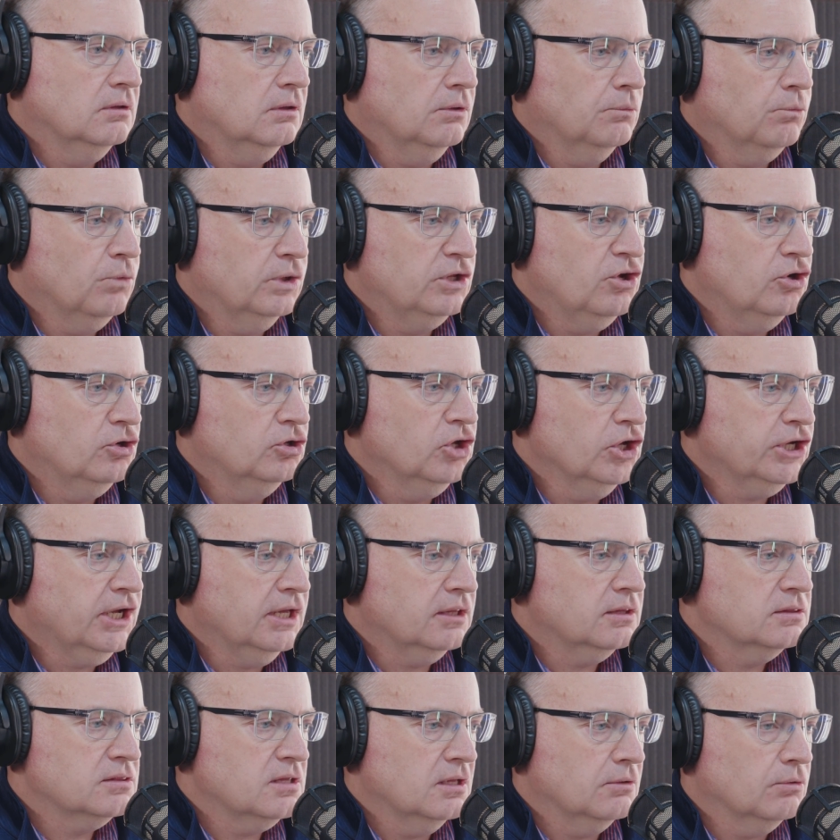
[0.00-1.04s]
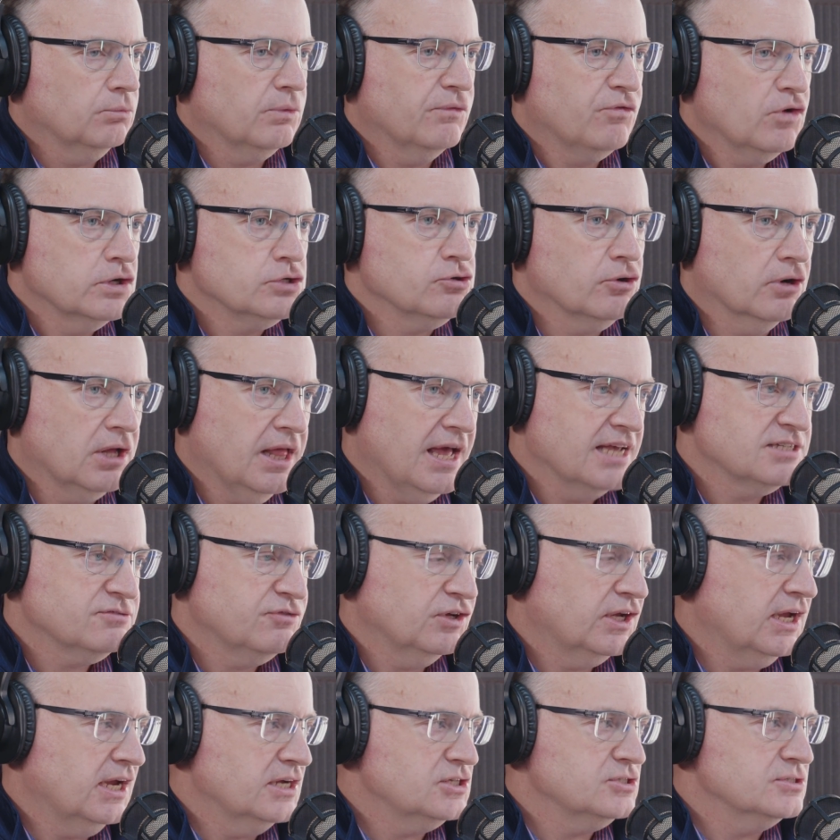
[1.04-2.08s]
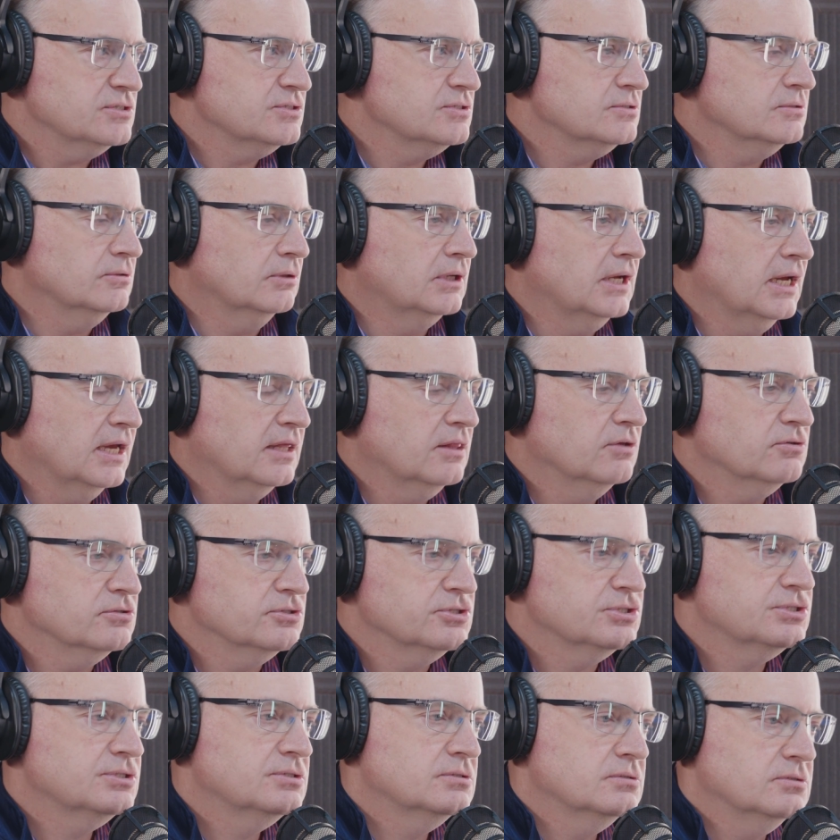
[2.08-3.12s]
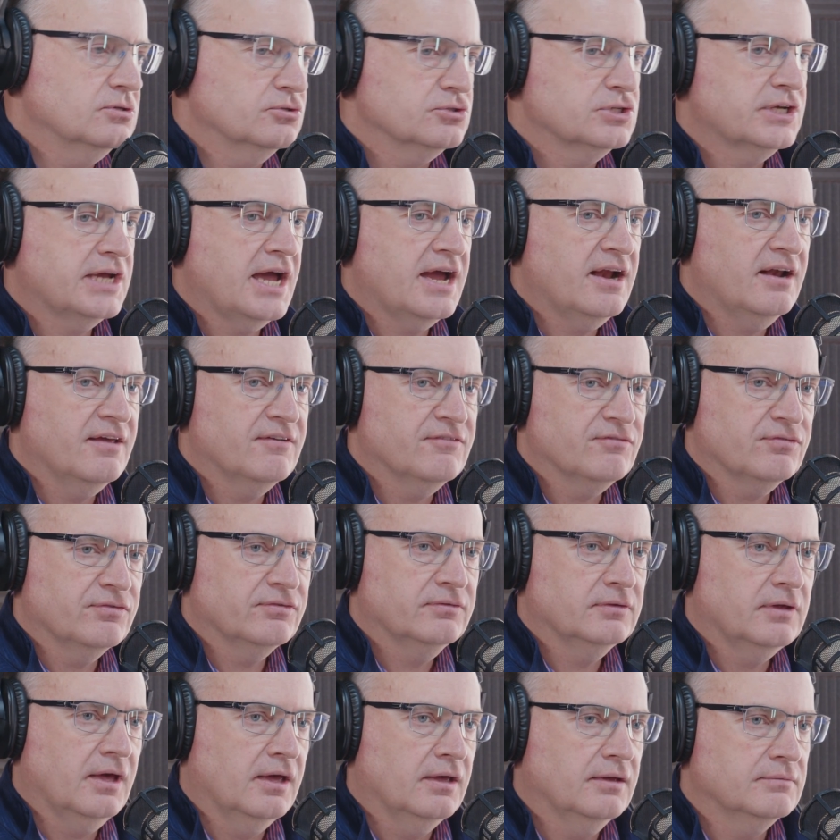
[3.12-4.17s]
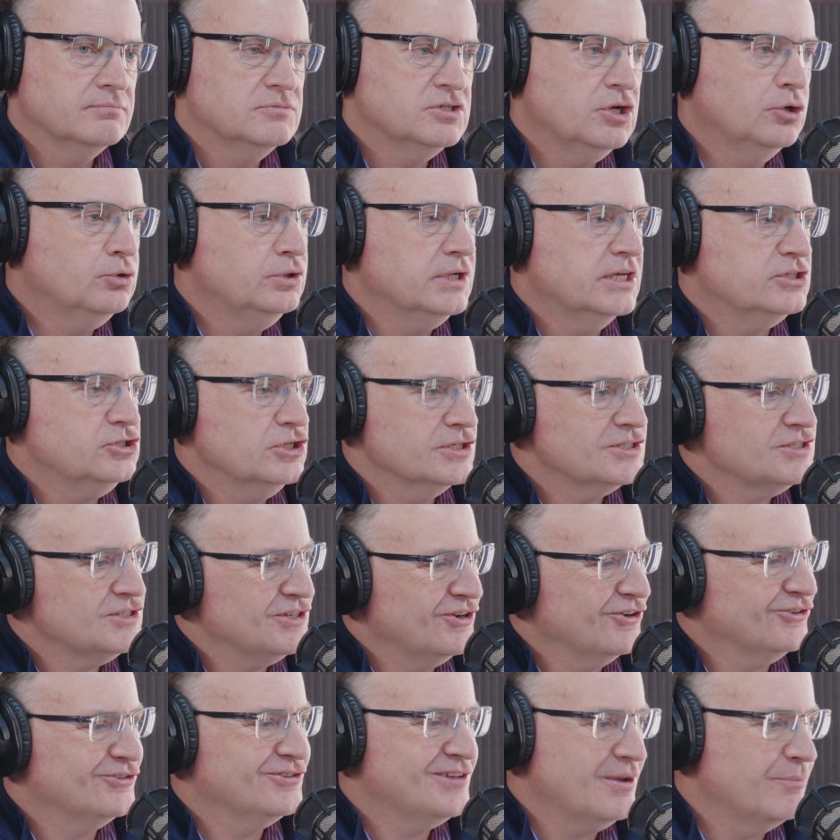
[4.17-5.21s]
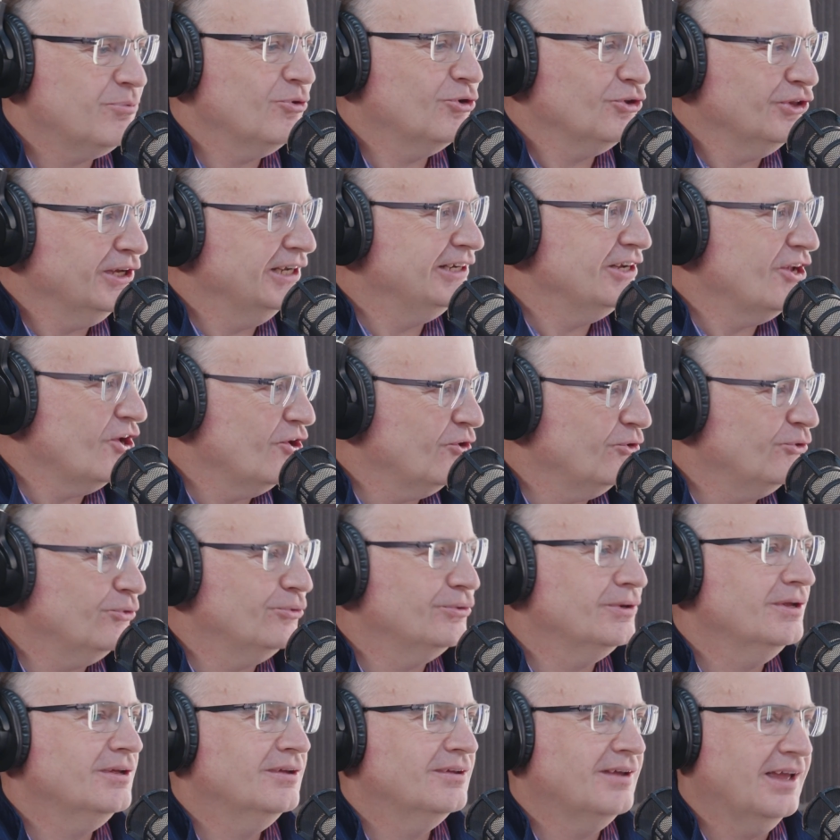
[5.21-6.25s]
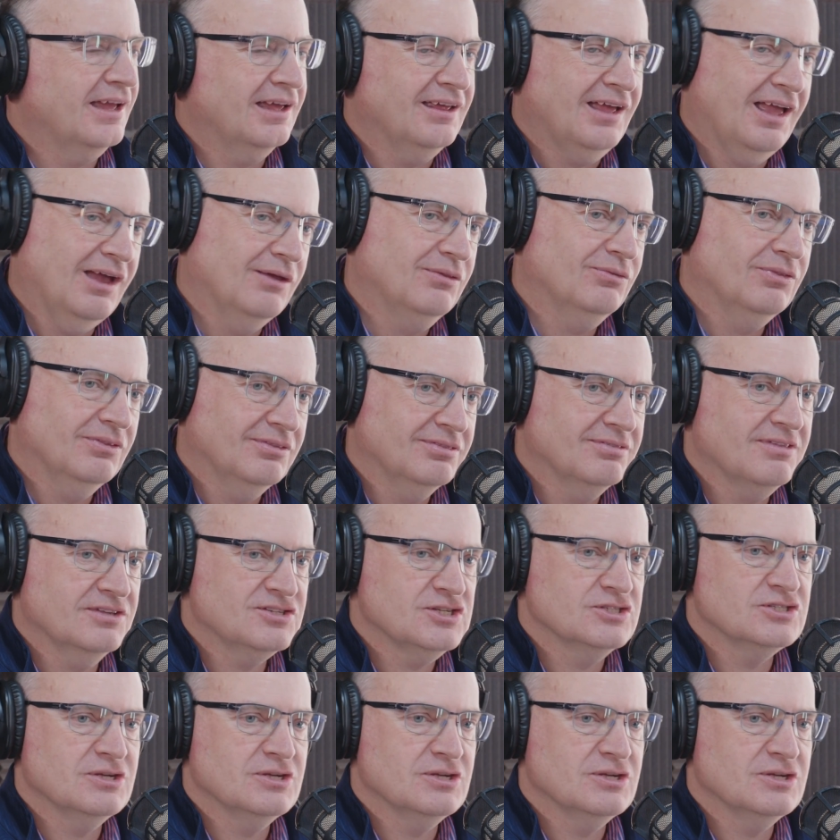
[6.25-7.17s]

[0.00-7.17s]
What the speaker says: when you look at the refrigerant classifications, okay, there's kind of two digits that are typically known, and this is